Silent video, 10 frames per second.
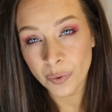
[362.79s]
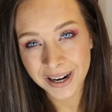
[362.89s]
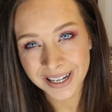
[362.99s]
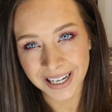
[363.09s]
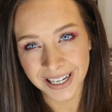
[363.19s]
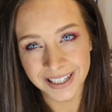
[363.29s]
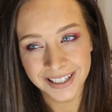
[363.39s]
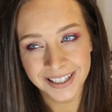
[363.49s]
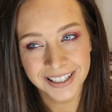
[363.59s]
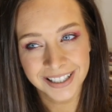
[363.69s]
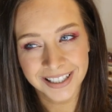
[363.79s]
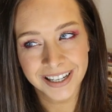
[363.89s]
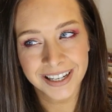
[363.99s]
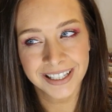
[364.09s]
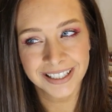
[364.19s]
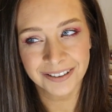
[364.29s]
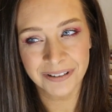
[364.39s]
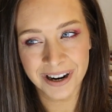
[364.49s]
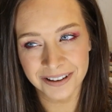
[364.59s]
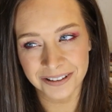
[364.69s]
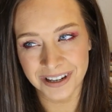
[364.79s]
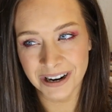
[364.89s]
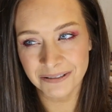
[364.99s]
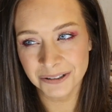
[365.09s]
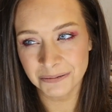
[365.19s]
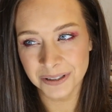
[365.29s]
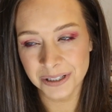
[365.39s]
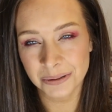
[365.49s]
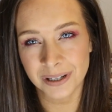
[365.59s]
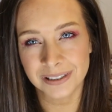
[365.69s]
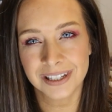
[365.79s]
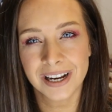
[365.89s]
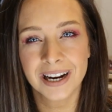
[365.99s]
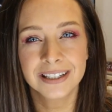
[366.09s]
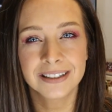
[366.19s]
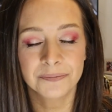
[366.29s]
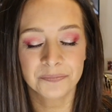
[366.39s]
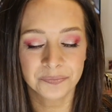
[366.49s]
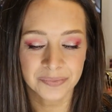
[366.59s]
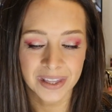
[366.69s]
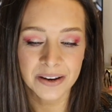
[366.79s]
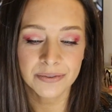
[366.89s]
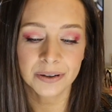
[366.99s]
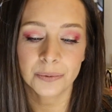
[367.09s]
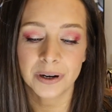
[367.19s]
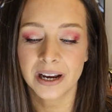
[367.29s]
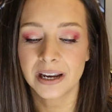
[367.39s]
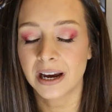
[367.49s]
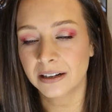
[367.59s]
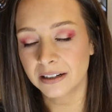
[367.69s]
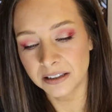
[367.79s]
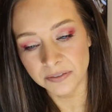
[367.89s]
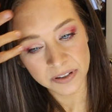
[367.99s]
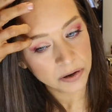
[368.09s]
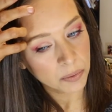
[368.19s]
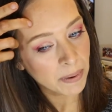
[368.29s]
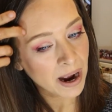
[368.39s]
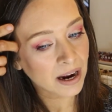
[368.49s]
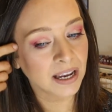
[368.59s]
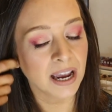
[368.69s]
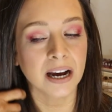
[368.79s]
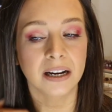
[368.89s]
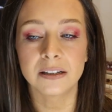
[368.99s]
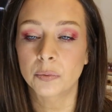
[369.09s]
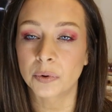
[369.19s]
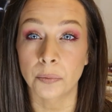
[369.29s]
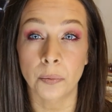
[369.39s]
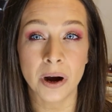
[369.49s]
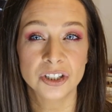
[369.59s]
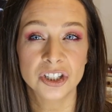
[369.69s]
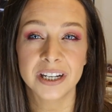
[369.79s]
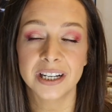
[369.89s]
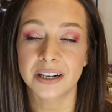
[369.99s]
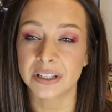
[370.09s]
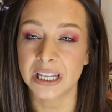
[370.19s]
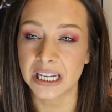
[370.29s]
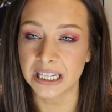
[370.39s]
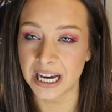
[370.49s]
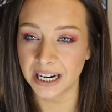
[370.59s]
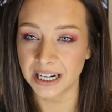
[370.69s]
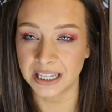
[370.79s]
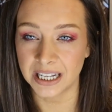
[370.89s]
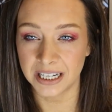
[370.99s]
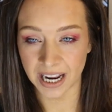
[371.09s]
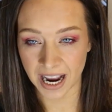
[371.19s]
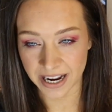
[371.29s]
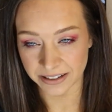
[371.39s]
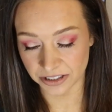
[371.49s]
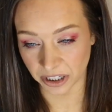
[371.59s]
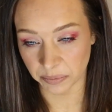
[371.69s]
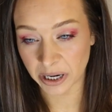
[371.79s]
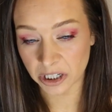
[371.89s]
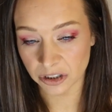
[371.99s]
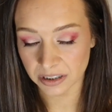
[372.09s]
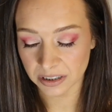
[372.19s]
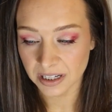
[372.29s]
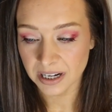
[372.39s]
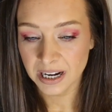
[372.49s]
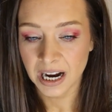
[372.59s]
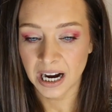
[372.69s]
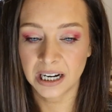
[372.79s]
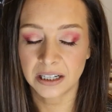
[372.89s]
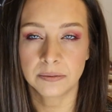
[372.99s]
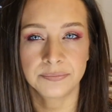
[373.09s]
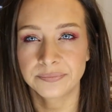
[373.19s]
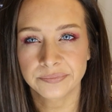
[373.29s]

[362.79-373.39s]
twenty. Like, wow. I was really surprised. Like, I didn't, even when I edited the video back and we watched it and everything like that, and then I took pictures um,